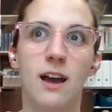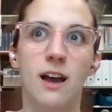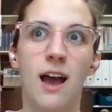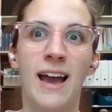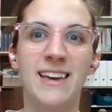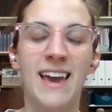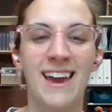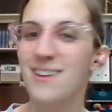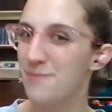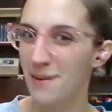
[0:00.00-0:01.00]
I can't
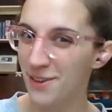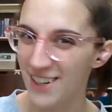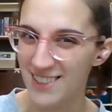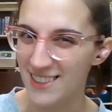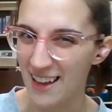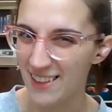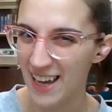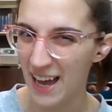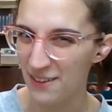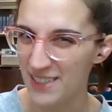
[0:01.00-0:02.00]
remember exactly
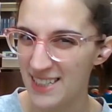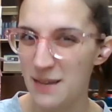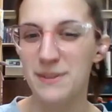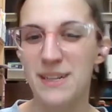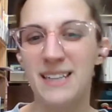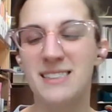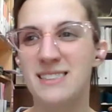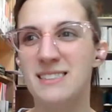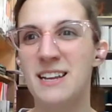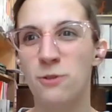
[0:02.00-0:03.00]
how I did it, but
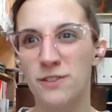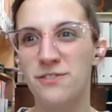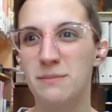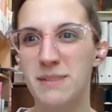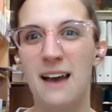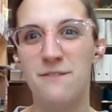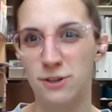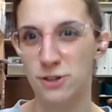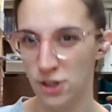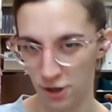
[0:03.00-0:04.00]
in order for them to have their
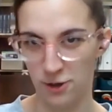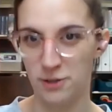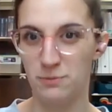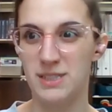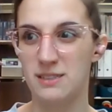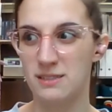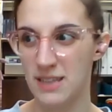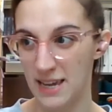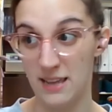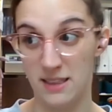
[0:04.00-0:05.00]
turn with
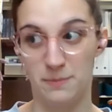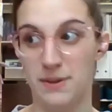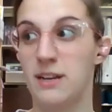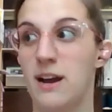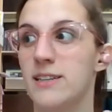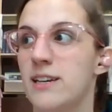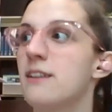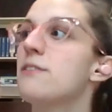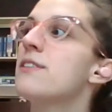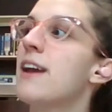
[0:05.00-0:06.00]
kicking the piñata,
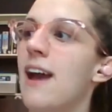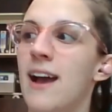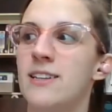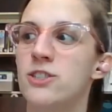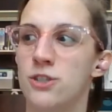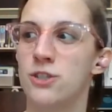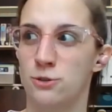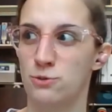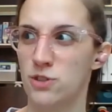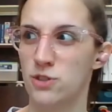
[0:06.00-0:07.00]
they had to
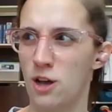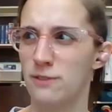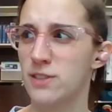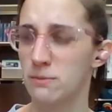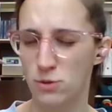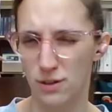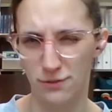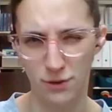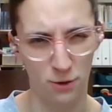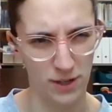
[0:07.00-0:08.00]
solve some sort of
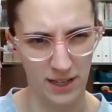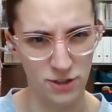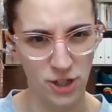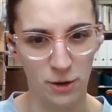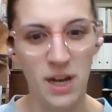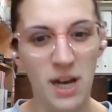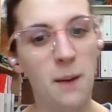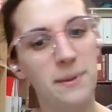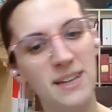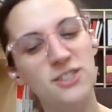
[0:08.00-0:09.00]
coding issue. But
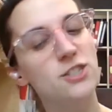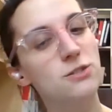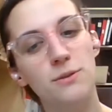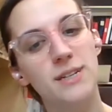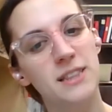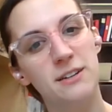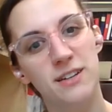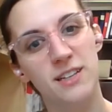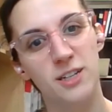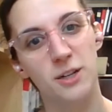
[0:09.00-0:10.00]
I just threw it in there a
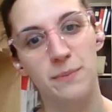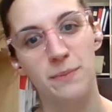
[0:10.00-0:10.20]
little bit.